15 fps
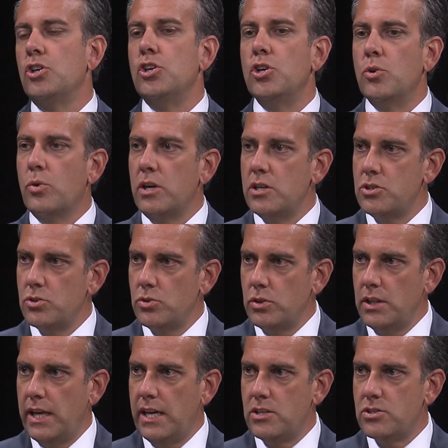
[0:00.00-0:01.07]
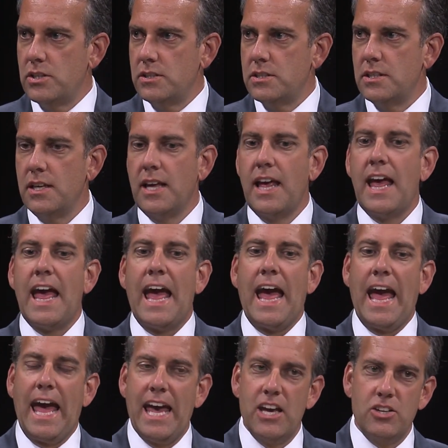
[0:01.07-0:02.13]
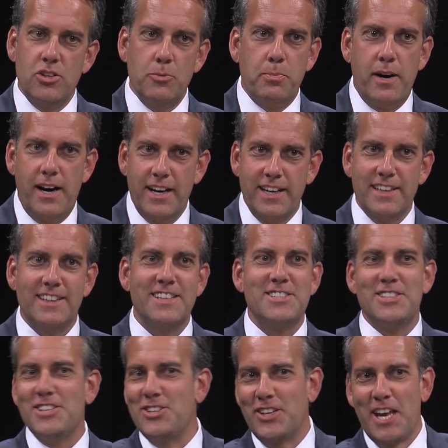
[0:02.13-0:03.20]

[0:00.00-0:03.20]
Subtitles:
You were a dual agent, and you pocket listed, you